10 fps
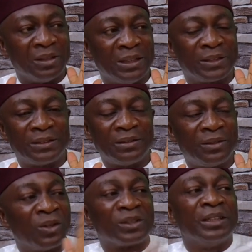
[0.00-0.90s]
It's
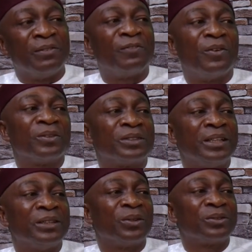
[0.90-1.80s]
not even for
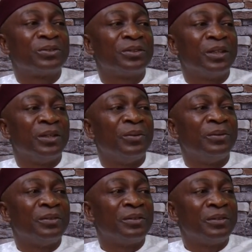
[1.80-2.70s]
senators alone.